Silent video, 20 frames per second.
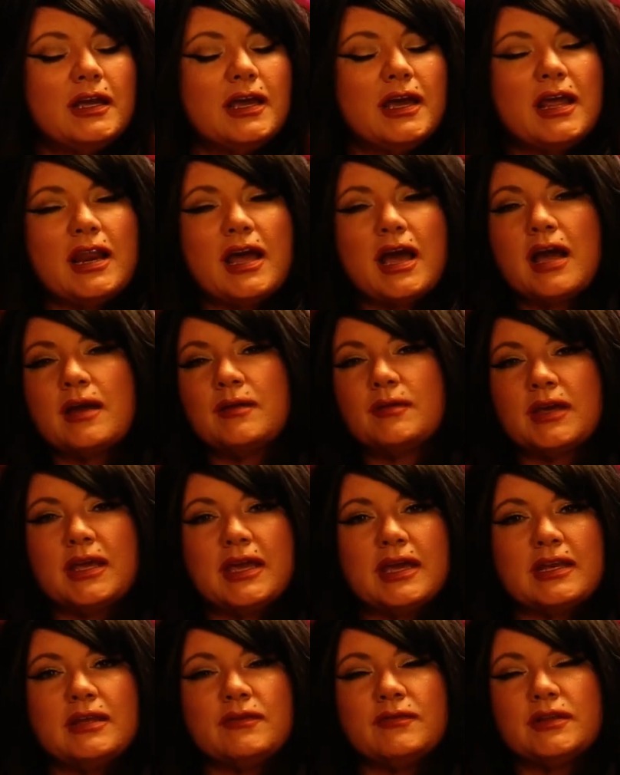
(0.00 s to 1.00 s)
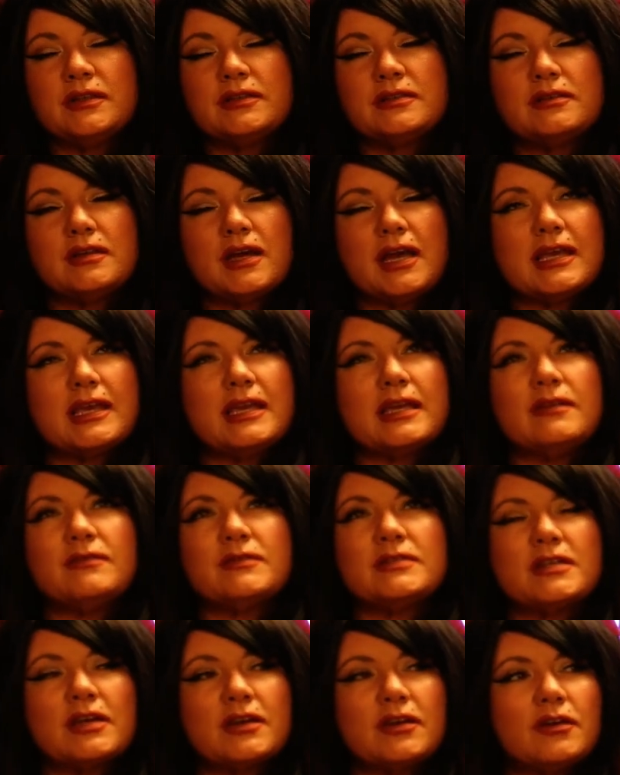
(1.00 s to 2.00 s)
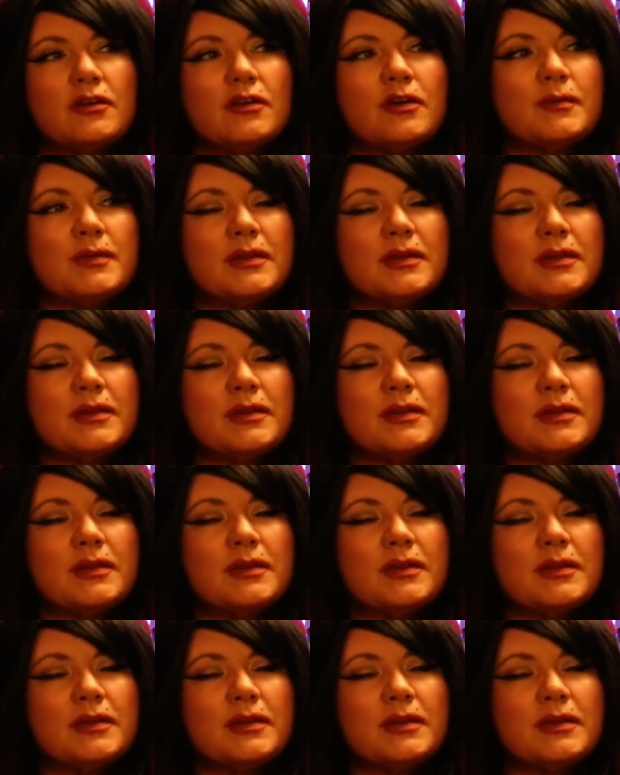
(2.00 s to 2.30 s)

And I can't even tell you how